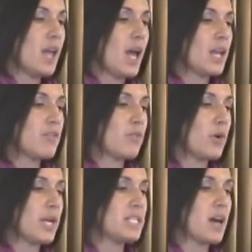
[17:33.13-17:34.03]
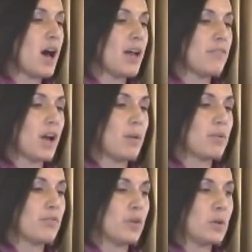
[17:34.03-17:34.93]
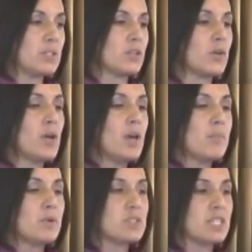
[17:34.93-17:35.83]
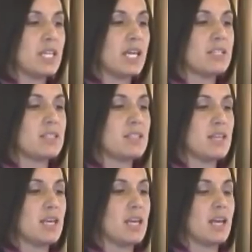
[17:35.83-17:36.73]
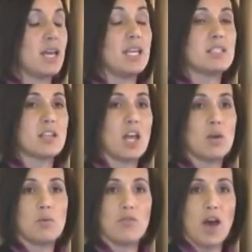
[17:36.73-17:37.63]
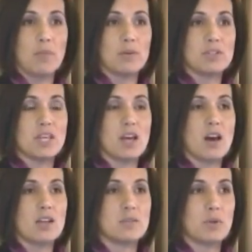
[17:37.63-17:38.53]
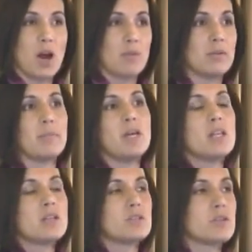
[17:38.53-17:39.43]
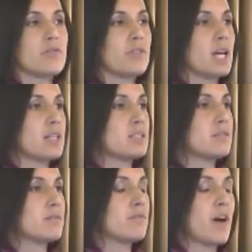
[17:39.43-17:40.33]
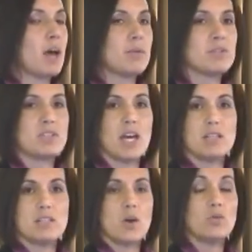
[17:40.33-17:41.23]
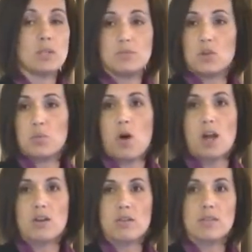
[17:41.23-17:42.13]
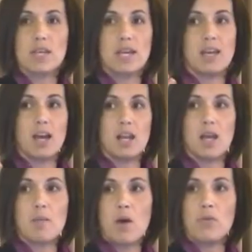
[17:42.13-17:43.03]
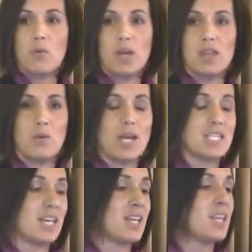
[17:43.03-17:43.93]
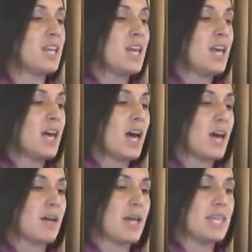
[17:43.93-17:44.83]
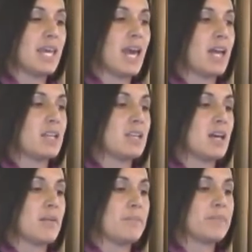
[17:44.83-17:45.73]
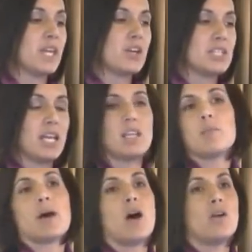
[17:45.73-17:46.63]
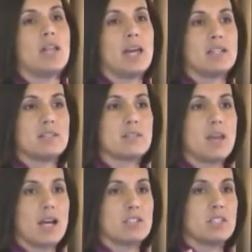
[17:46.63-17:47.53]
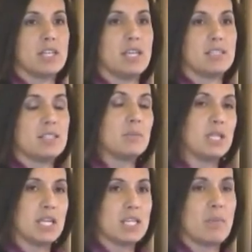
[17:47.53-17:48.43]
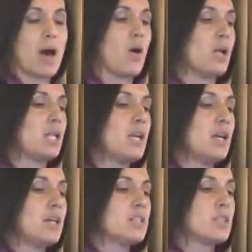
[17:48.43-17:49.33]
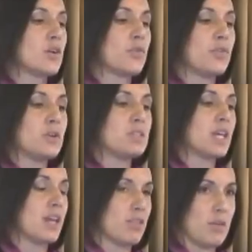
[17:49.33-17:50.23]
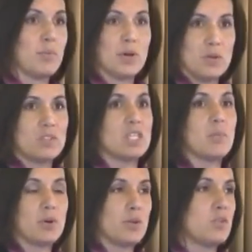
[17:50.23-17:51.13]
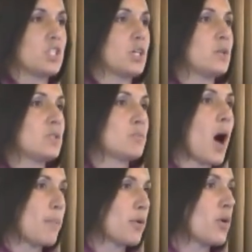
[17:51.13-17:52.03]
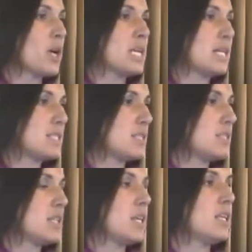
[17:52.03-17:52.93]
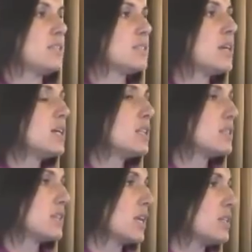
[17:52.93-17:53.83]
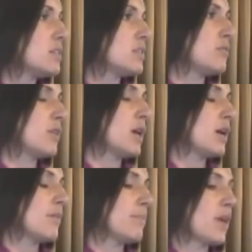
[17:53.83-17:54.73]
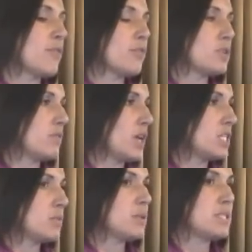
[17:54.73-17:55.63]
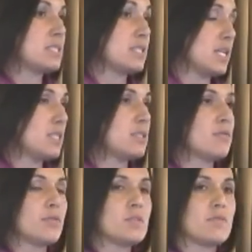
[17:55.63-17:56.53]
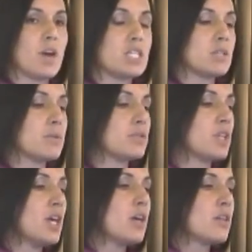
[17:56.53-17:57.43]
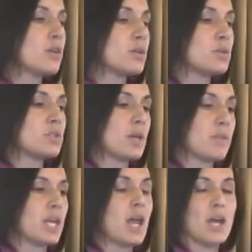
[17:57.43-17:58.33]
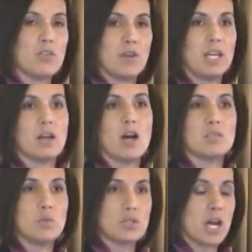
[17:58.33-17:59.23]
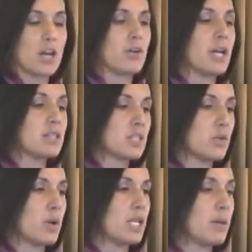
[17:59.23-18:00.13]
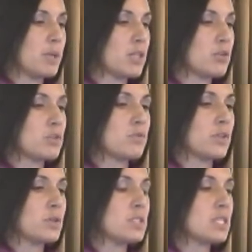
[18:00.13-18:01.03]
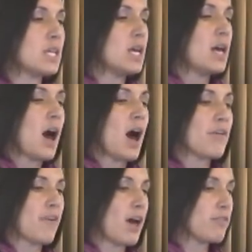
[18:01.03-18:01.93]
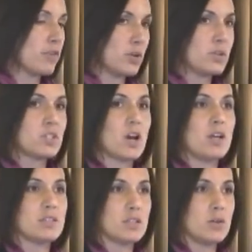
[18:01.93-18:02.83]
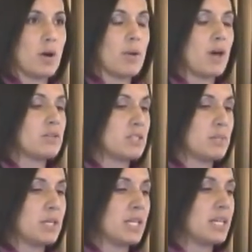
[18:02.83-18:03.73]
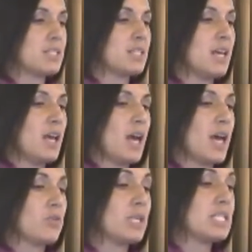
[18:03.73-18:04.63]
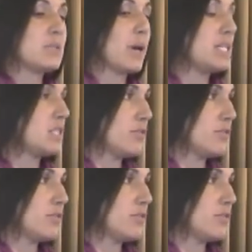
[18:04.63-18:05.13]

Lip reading: And avoid high fiber foods. So mostly it's the insoluble fibers that cause the problem. Those are fibers that don't absorb water. They kind of come out the way they went in, and they can irritate the bowel and actually stimulate the bowel. So foods like the prunes and the prune juice, popcorn, nuts and seeds, the skins of fruits and vegetables, and seeds and fruits and vegetables, those can aggravate and cause more diarrhea, so you want to limit those foods. High-fat foods are also a bowel stimulant, and really spicy